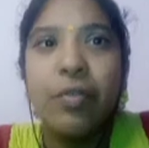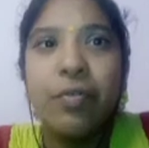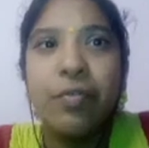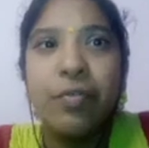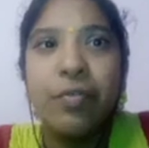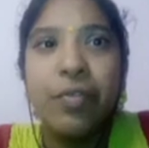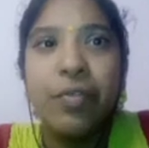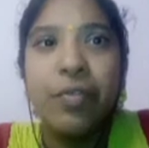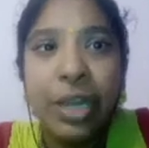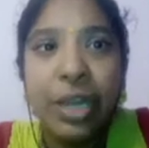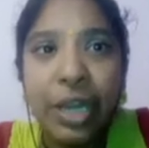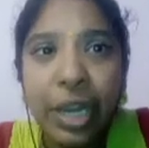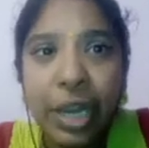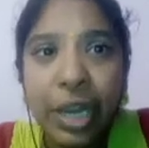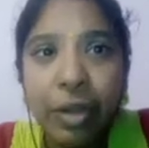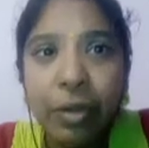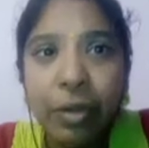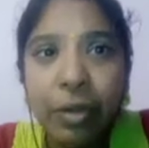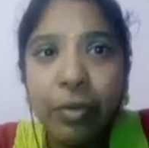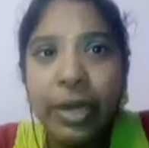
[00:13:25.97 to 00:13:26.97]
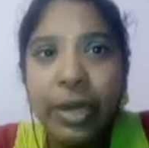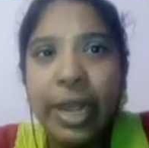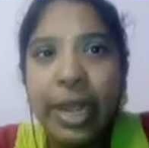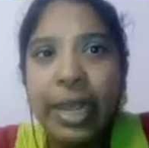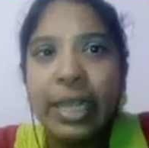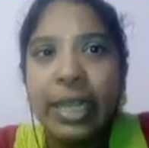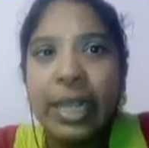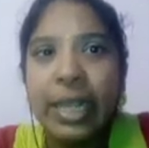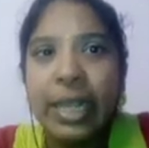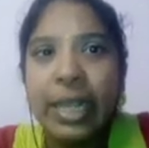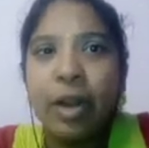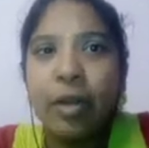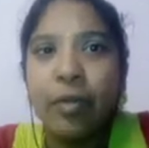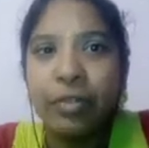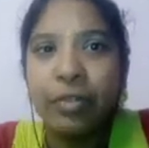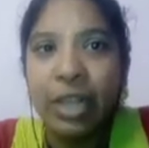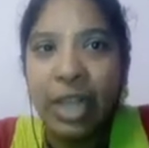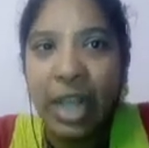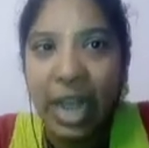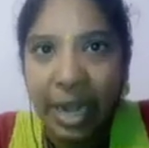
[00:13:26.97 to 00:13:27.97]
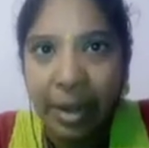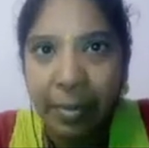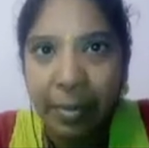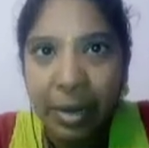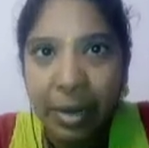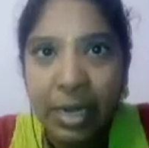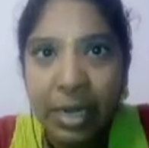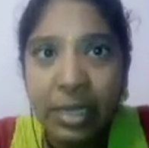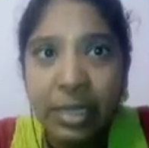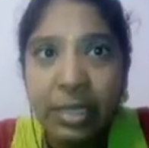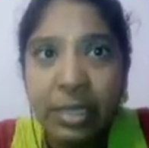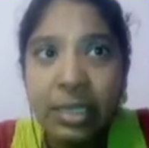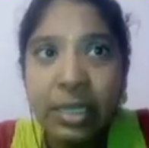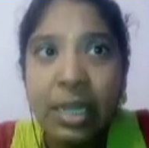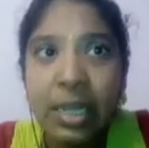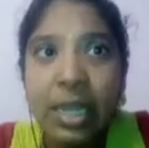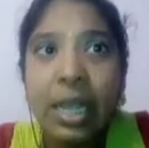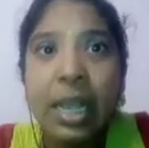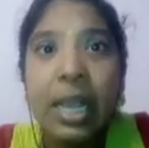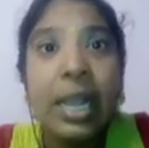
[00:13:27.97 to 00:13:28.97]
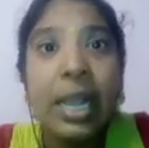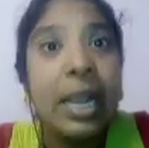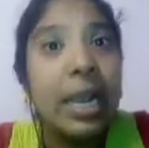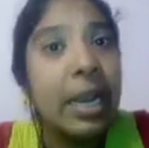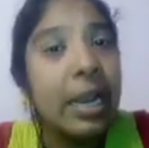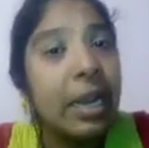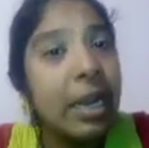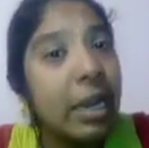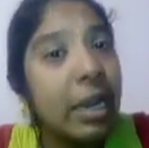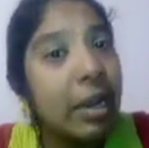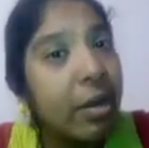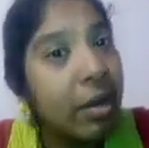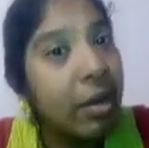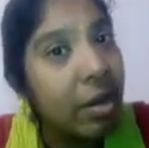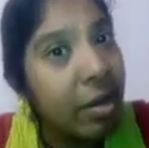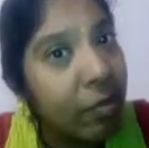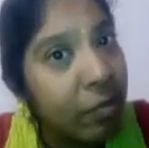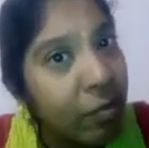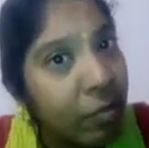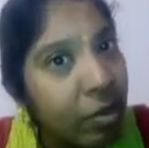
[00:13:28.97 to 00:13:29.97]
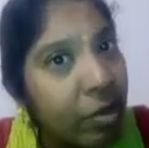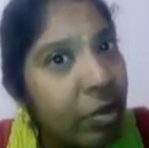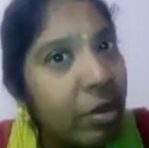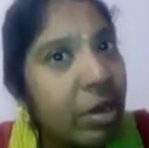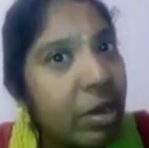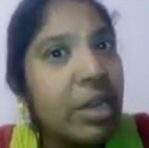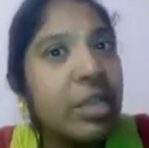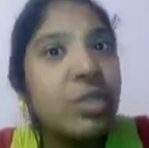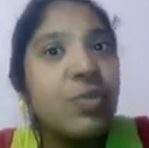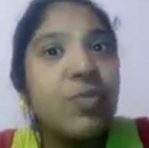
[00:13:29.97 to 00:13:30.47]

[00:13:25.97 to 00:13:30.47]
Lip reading: We need to take care of the animals. It is